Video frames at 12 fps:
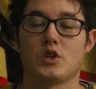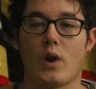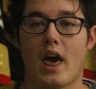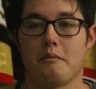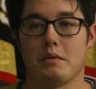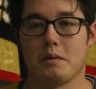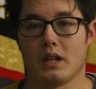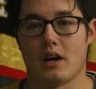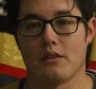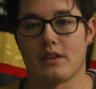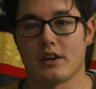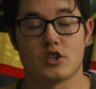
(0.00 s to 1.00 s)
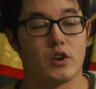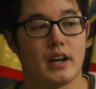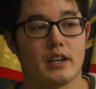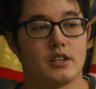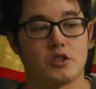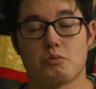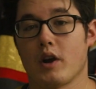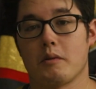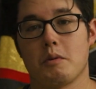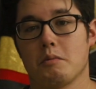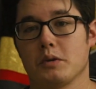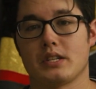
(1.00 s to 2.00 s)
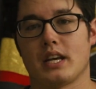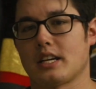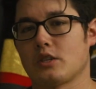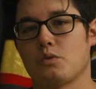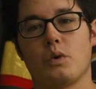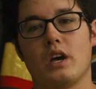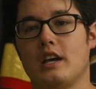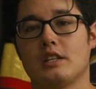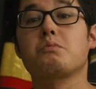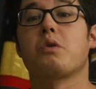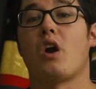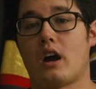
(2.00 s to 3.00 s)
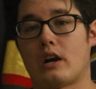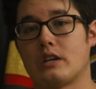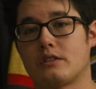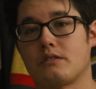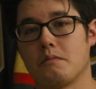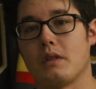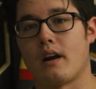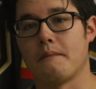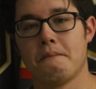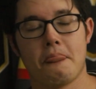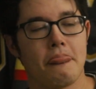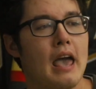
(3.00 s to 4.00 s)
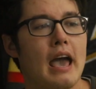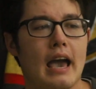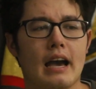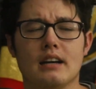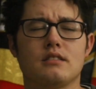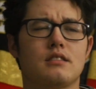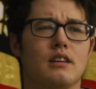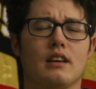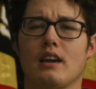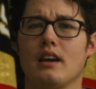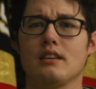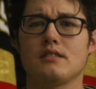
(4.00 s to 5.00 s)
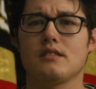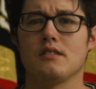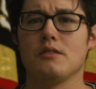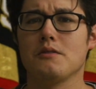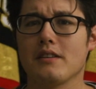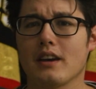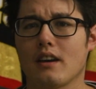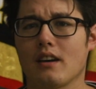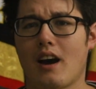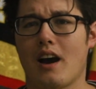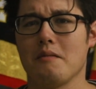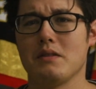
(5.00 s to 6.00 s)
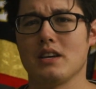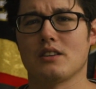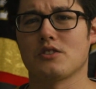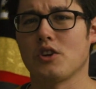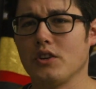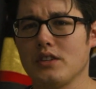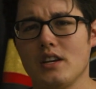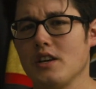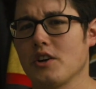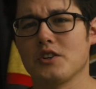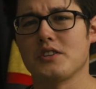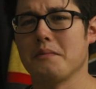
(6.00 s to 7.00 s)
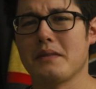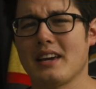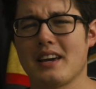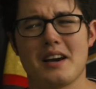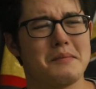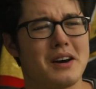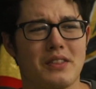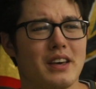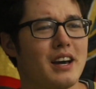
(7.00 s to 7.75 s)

don't have people out there trying to just break people's necks. It's progress from there. And in case you think I'm being salty or something about